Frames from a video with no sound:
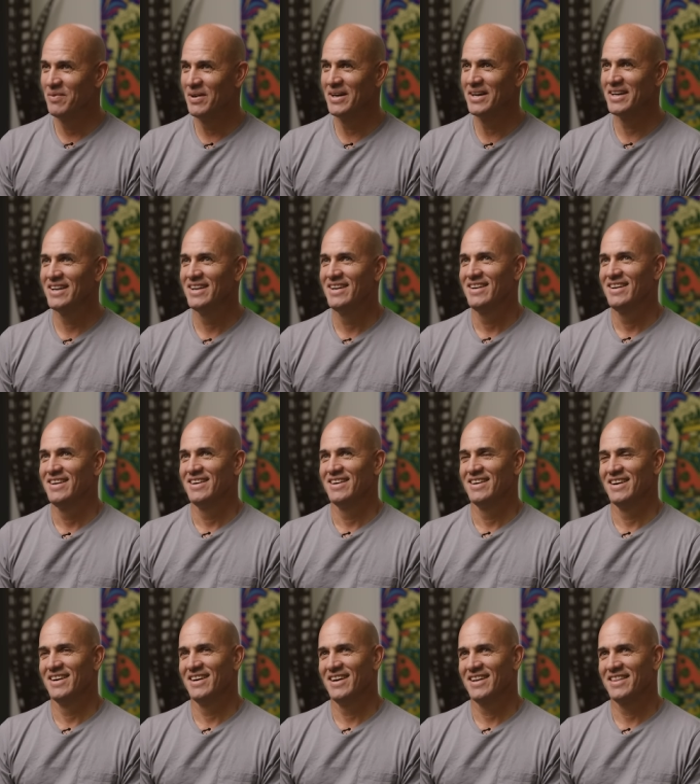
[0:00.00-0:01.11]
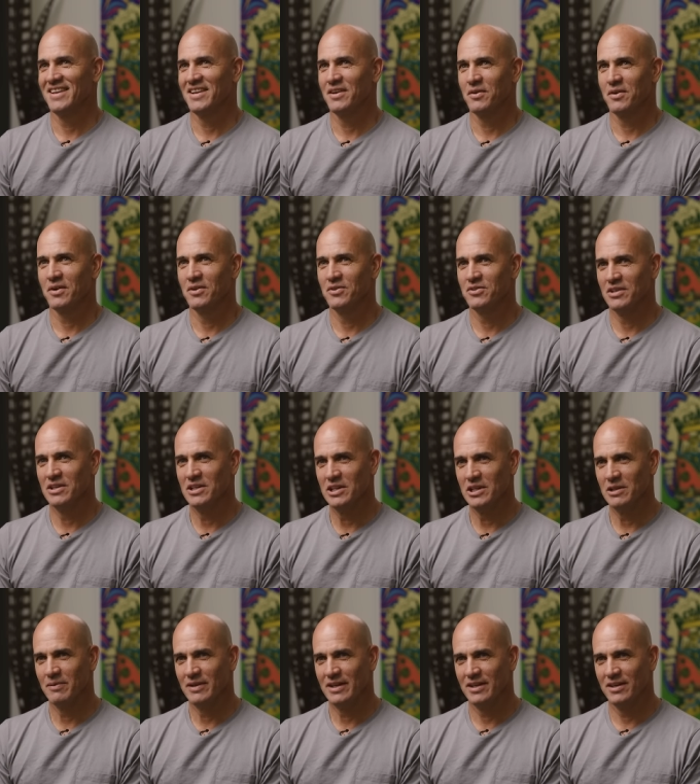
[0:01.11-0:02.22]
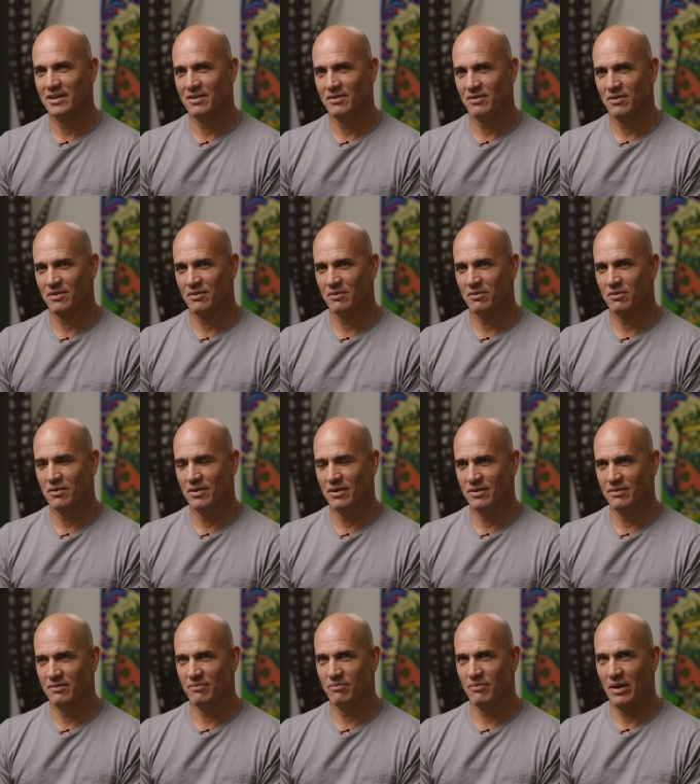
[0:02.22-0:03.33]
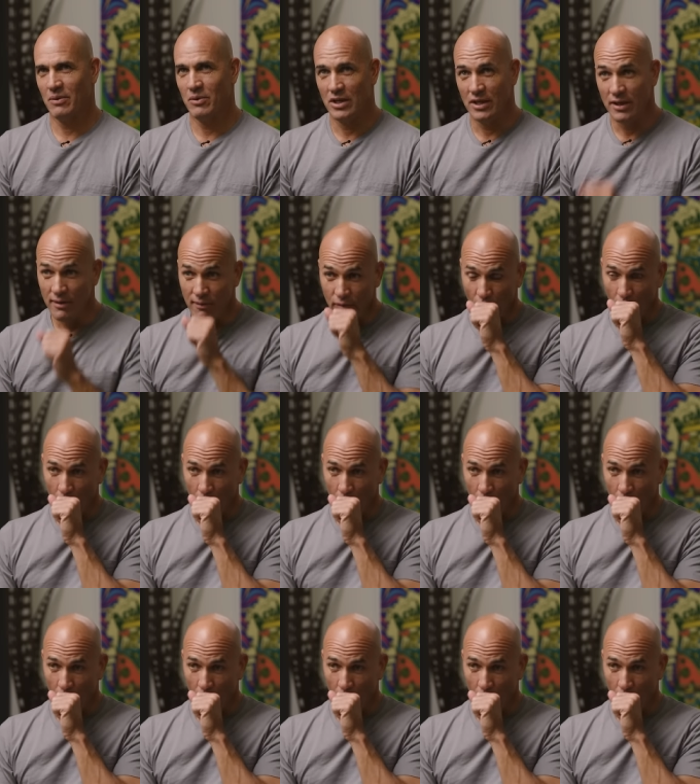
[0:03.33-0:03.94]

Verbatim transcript: But I think it goes a little bit, maybe,